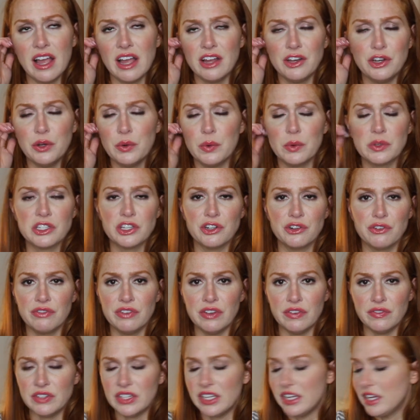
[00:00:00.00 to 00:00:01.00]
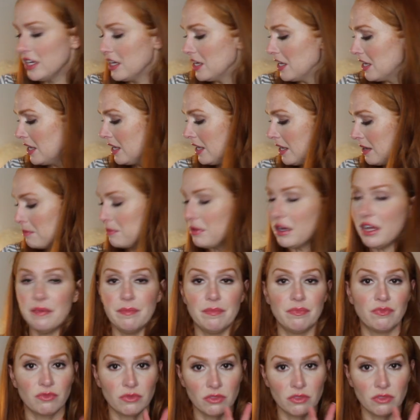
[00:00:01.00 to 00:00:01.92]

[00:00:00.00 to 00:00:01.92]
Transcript: I knew it was under 50, but